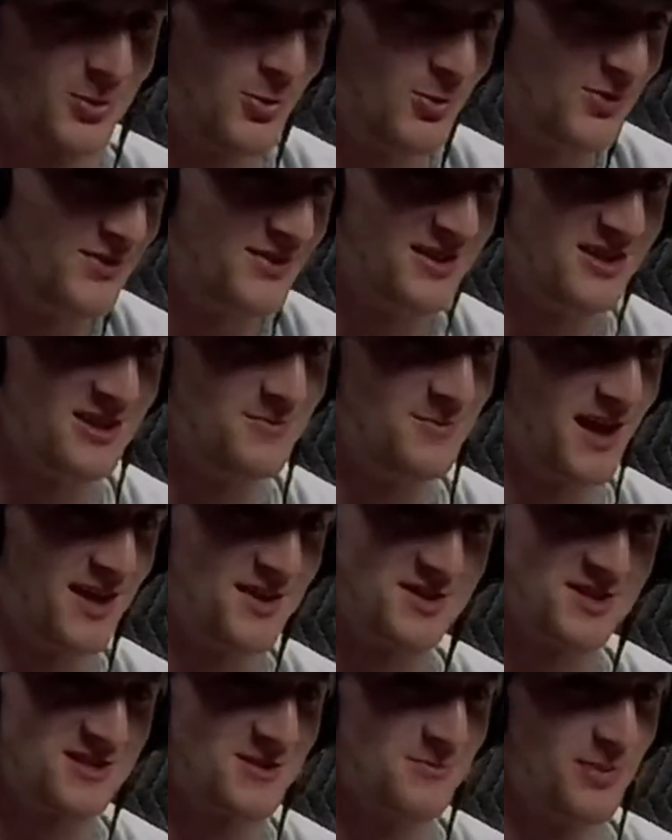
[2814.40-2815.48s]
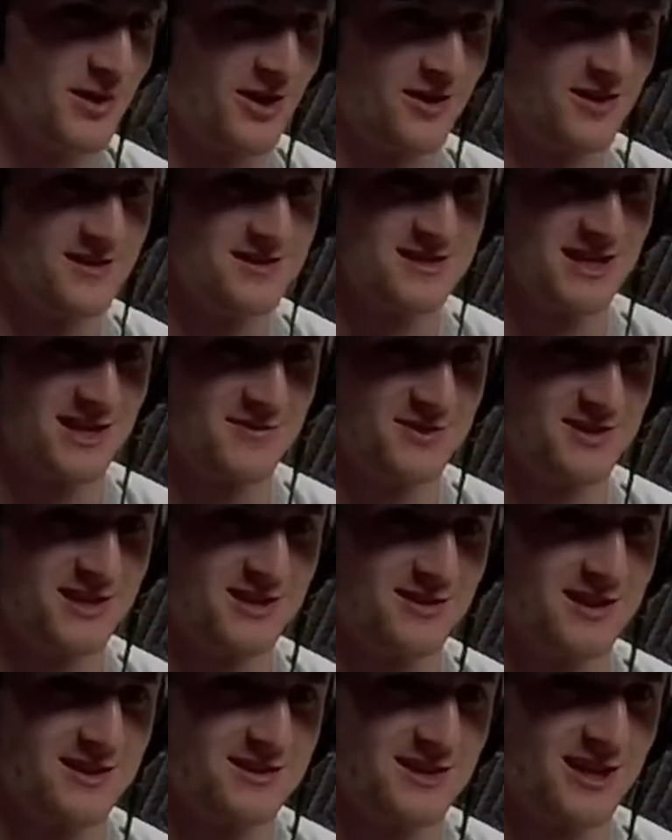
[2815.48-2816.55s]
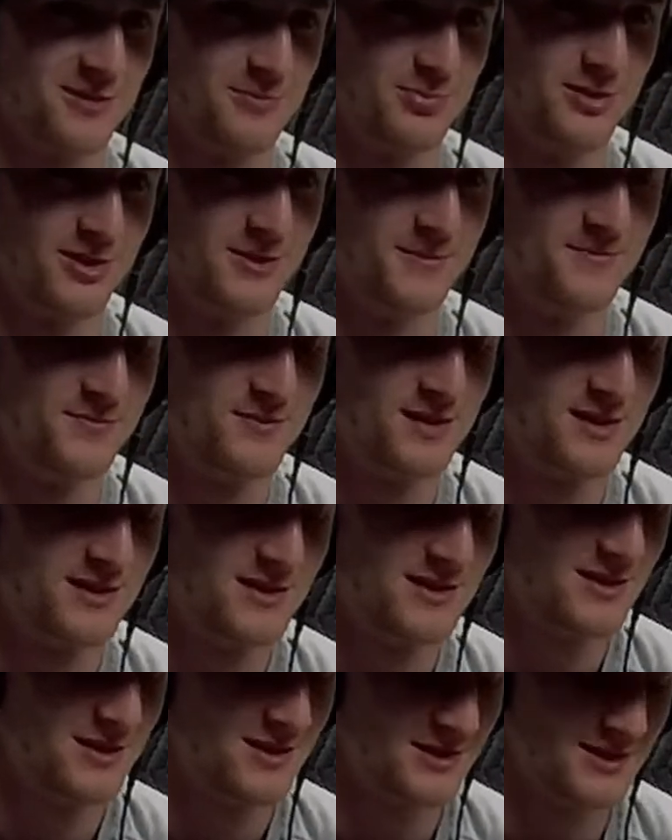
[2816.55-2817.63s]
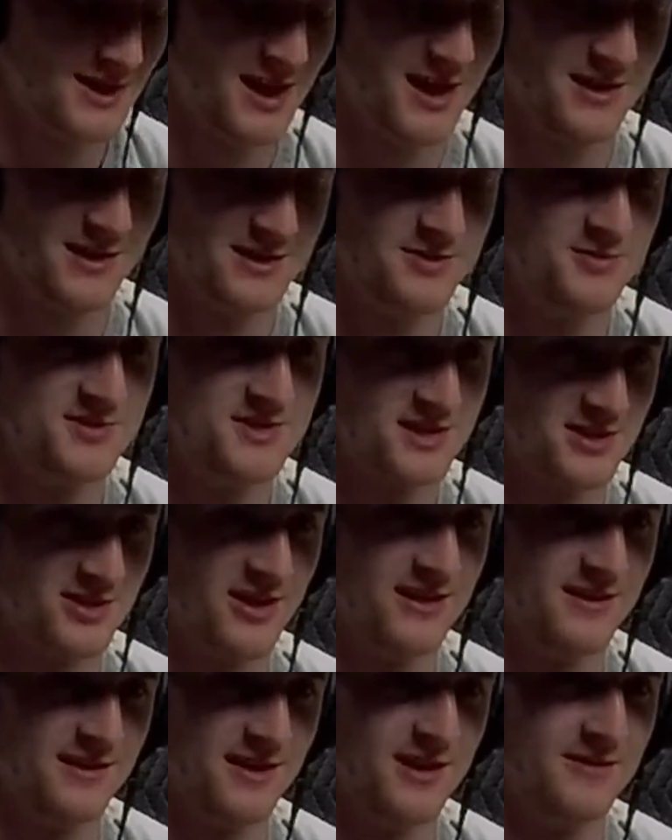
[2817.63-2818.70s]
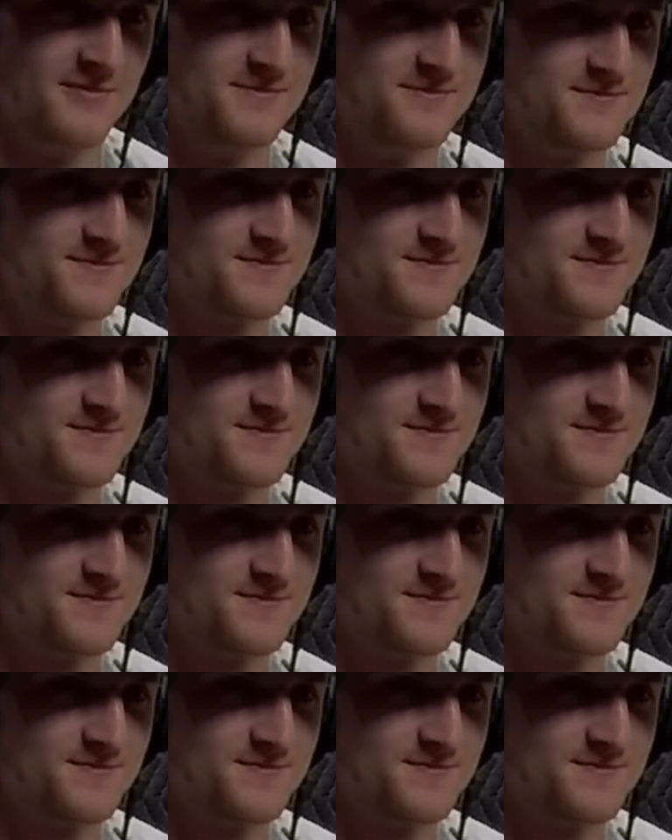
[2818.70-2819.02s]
the whole team, not just the parents and everything like that. But yeah, it was a great day.